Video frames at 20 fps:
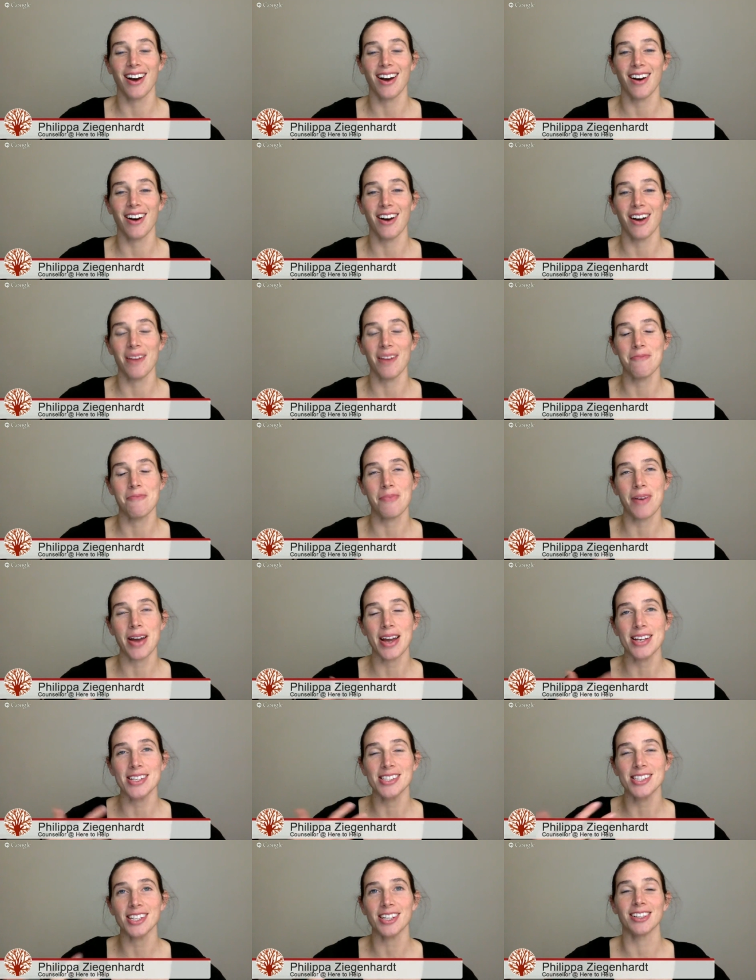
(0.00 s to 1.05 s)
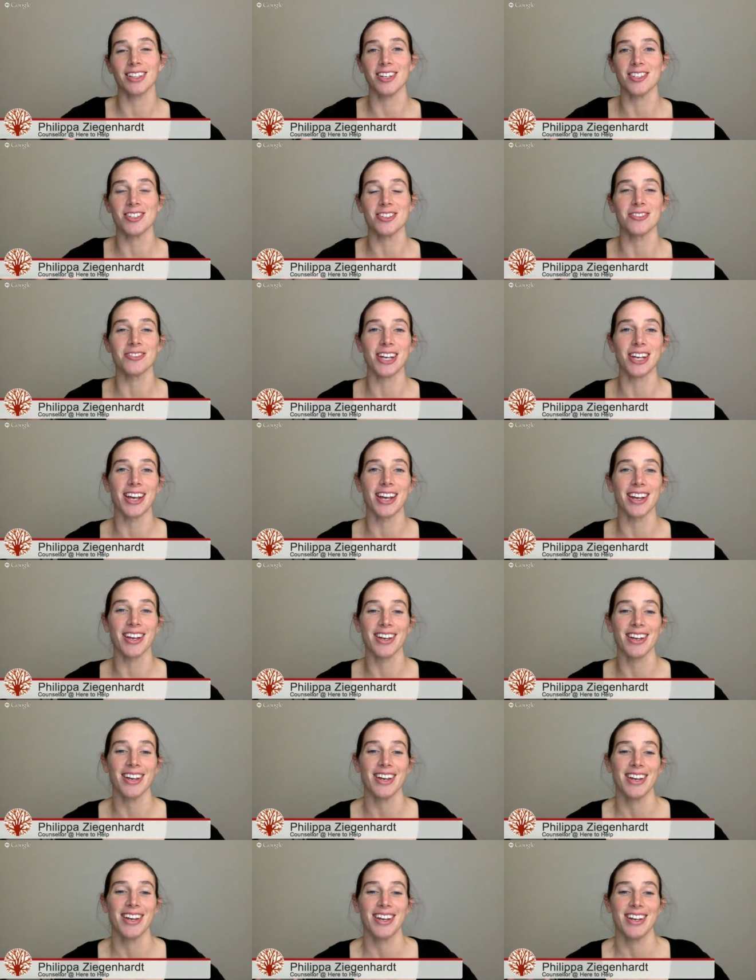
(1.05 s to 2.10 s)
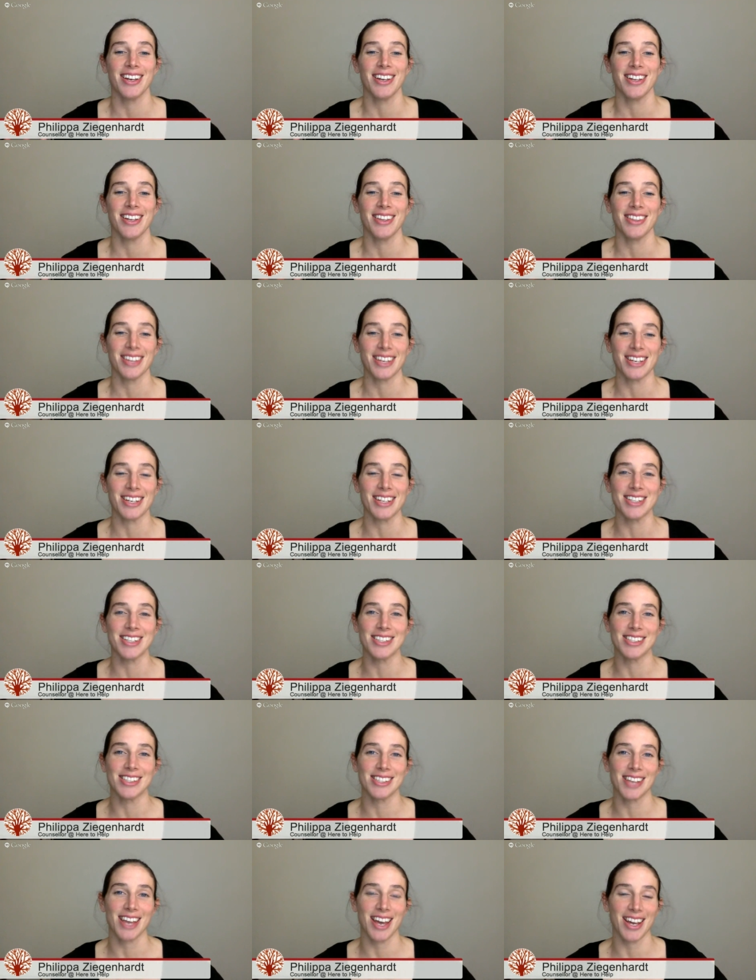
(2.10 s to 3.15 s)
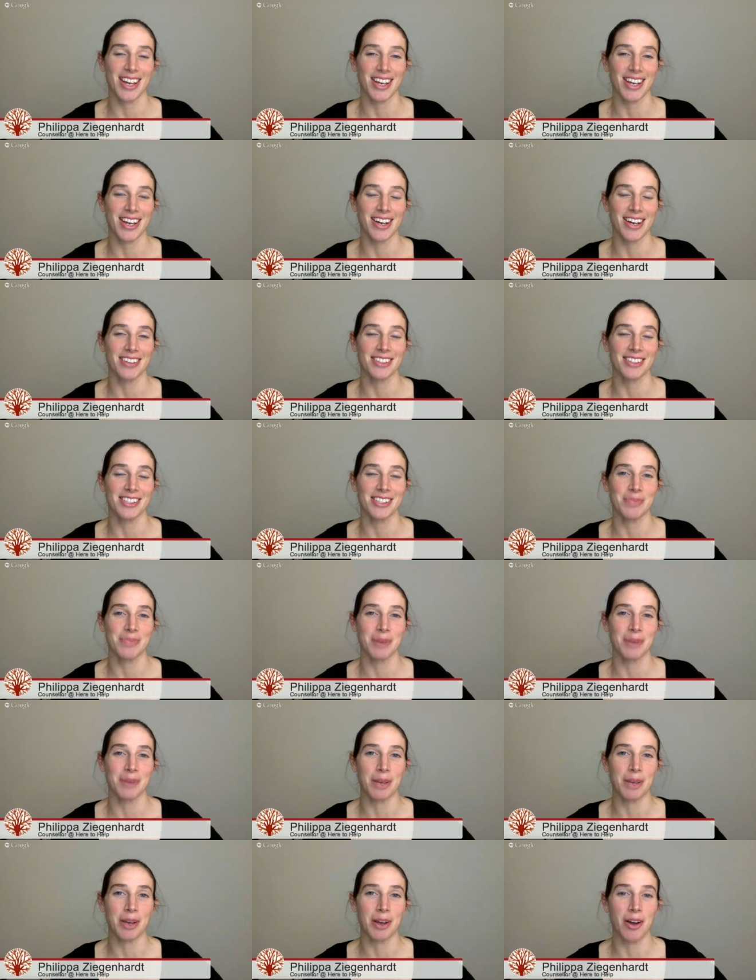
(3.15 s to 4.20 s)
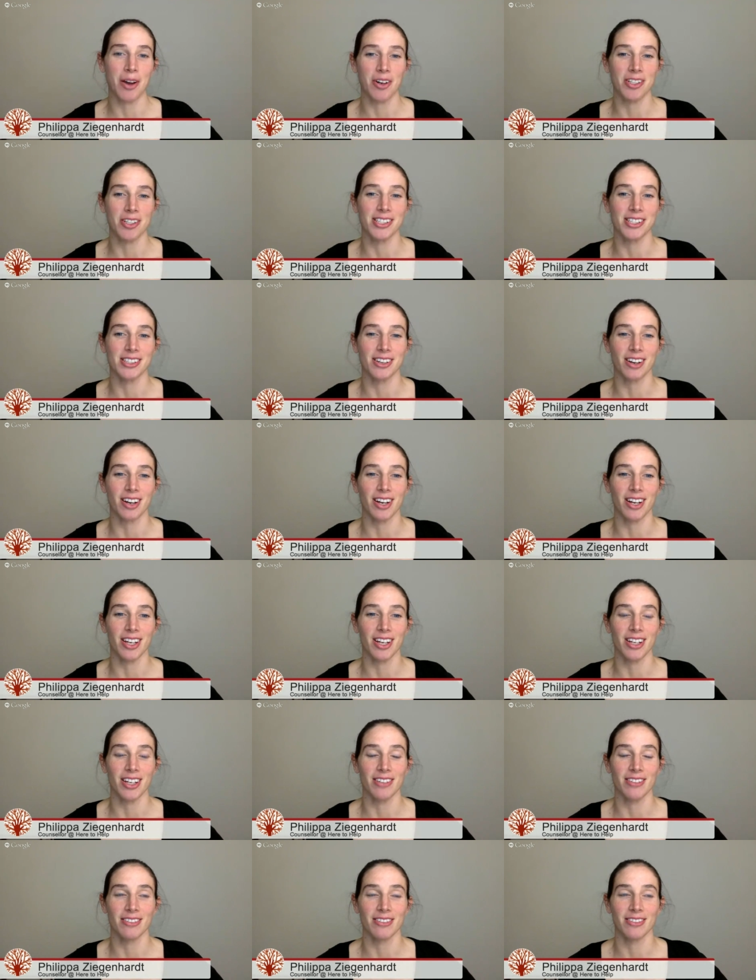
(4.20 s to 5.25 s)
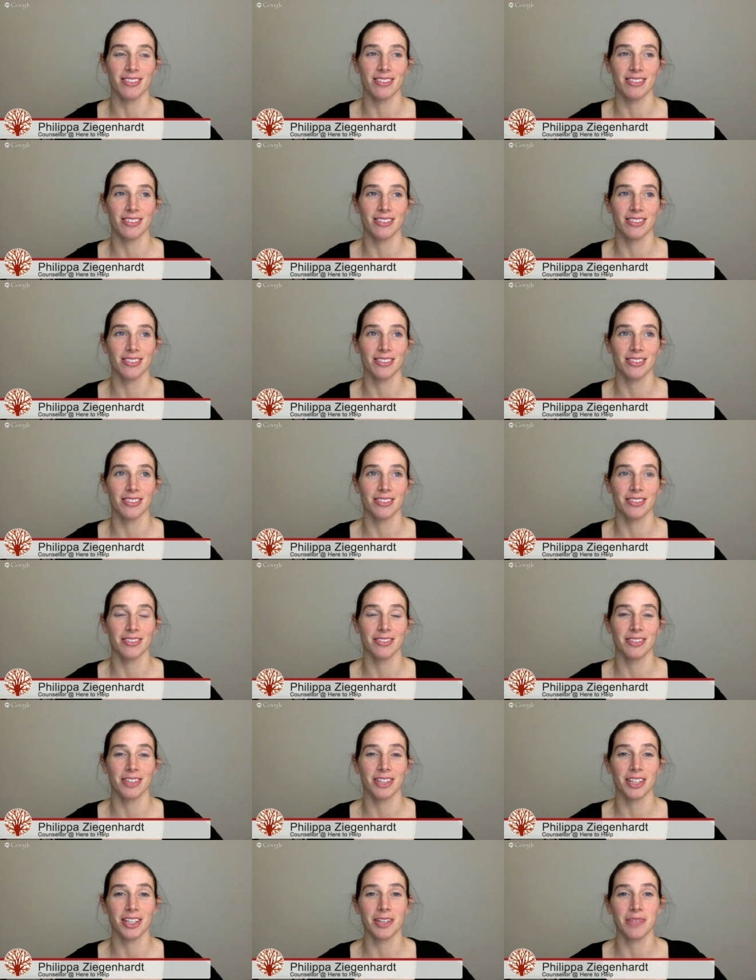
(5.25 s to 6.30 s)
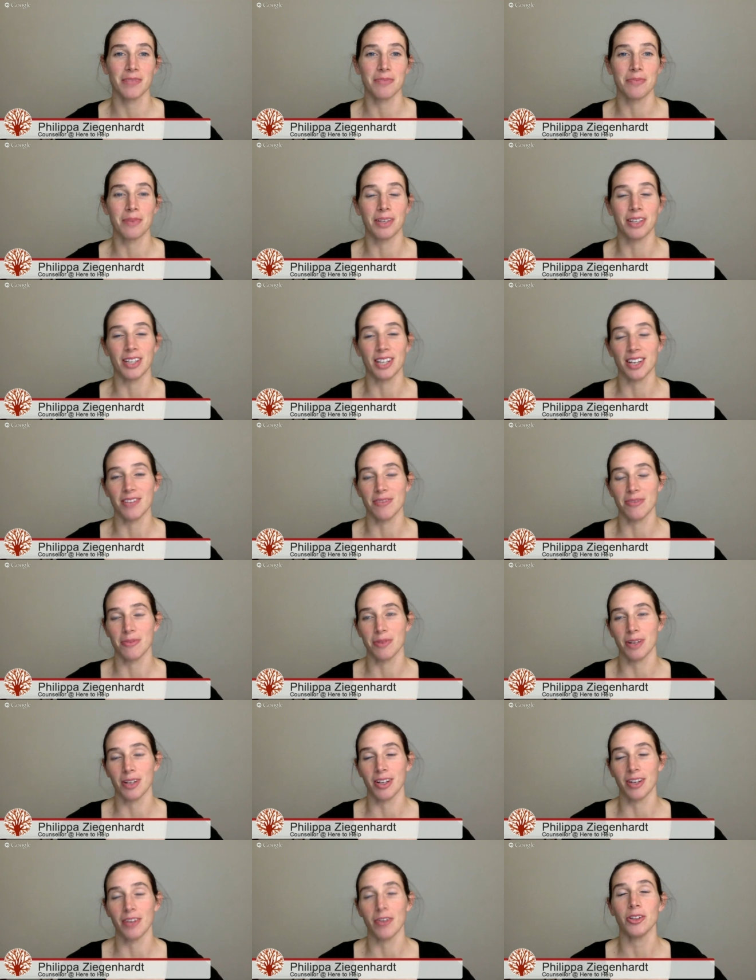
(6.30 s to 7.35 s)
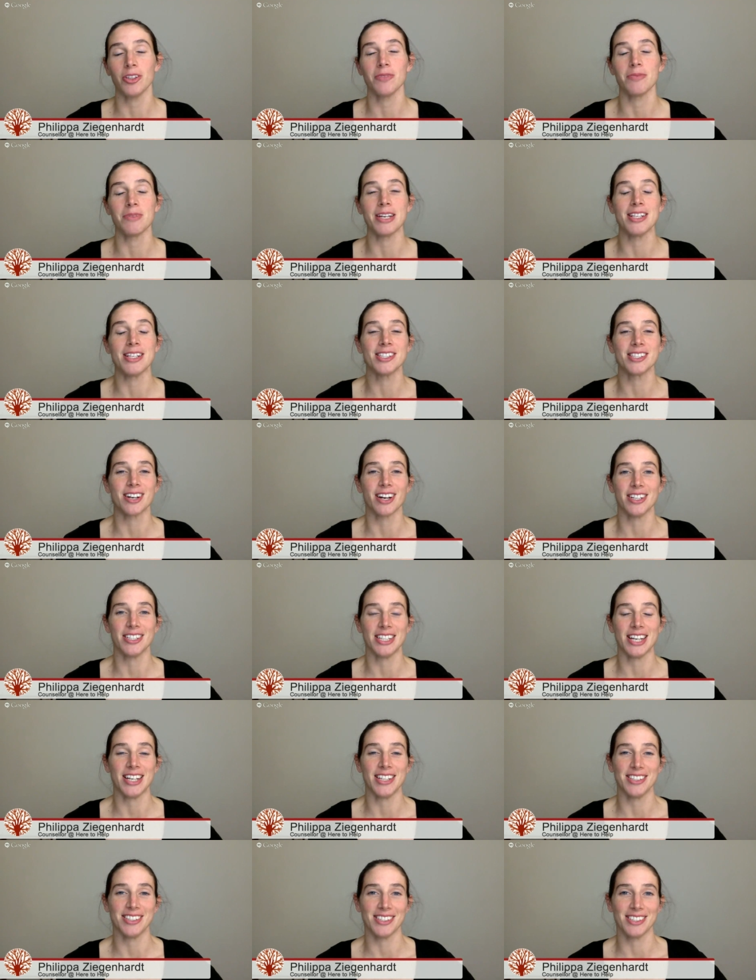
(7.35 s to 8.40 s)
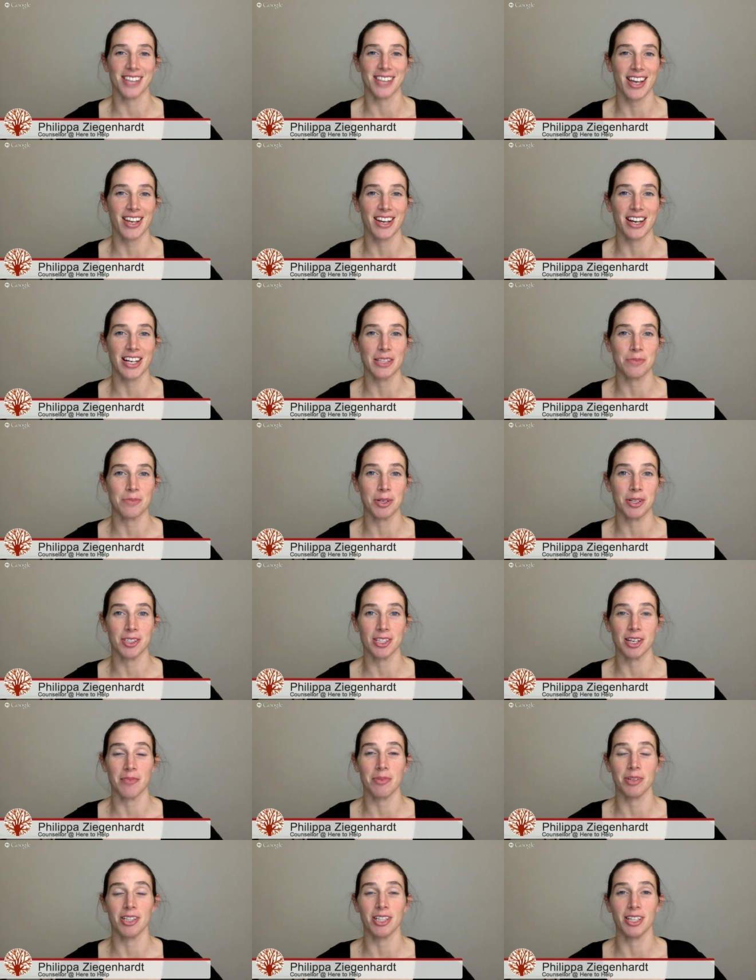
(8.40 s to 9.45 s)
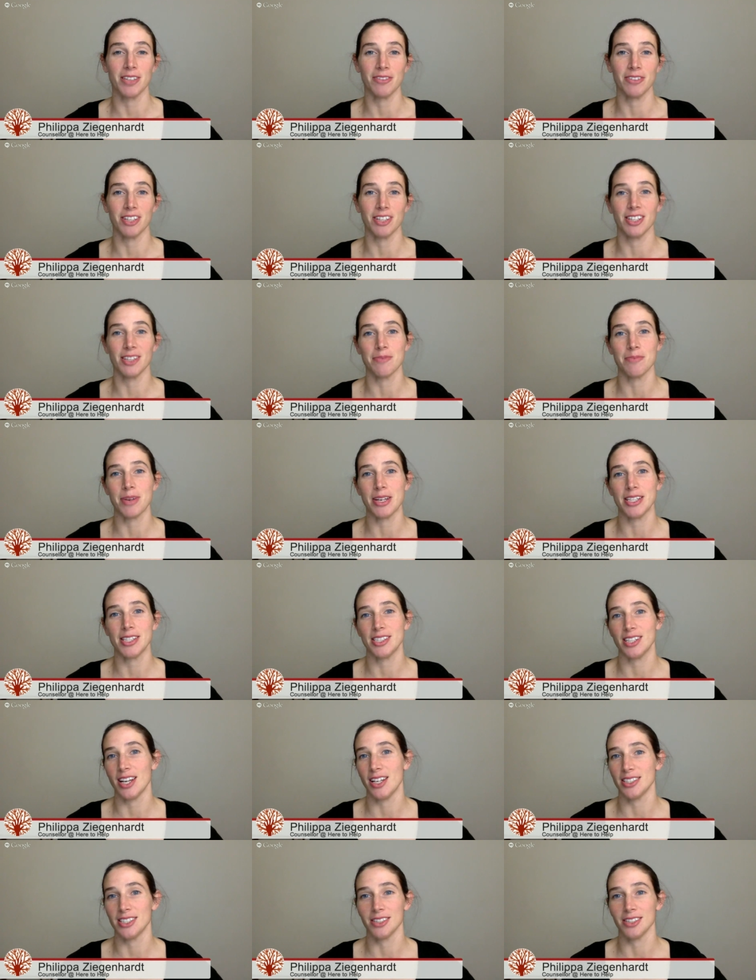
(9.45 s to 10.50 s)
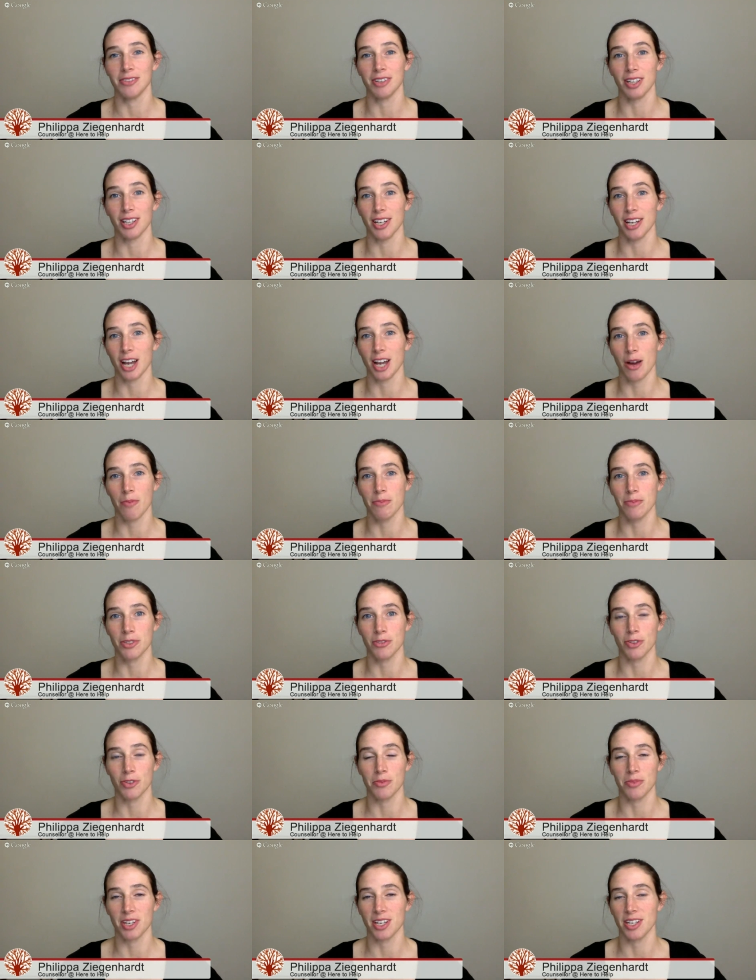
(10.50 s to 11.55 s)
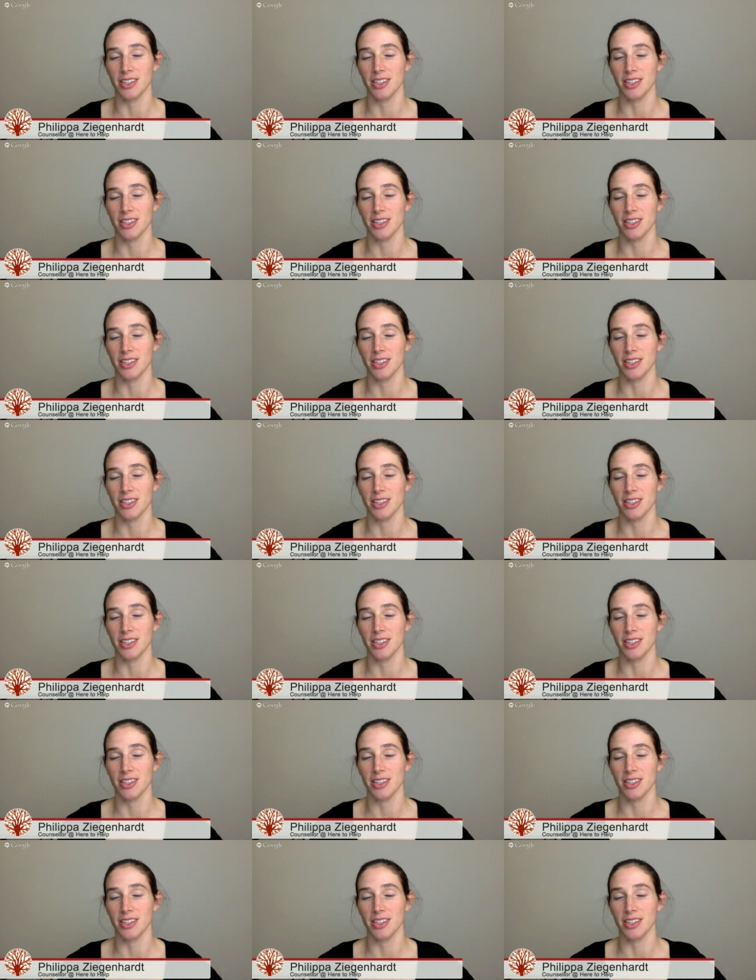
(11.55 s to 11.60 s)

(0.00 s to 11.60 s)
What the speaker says: I'm basically doing these hangouts because I really believe, well, I call them Inside Dancers Hangouts because I believe that the best dancing really comes from the